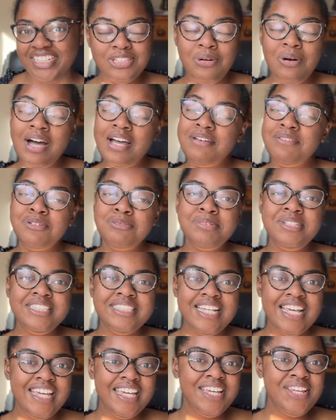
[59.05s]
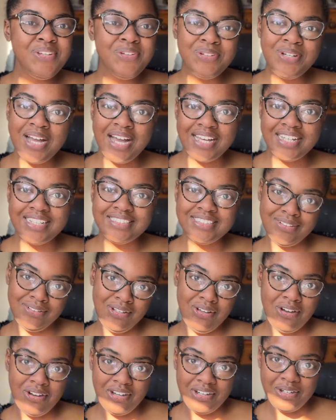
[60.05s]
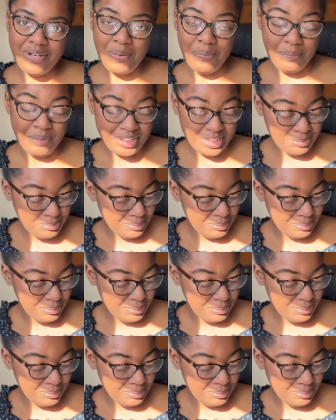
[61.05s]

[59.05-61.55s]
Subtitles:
So I will be taking you guys along with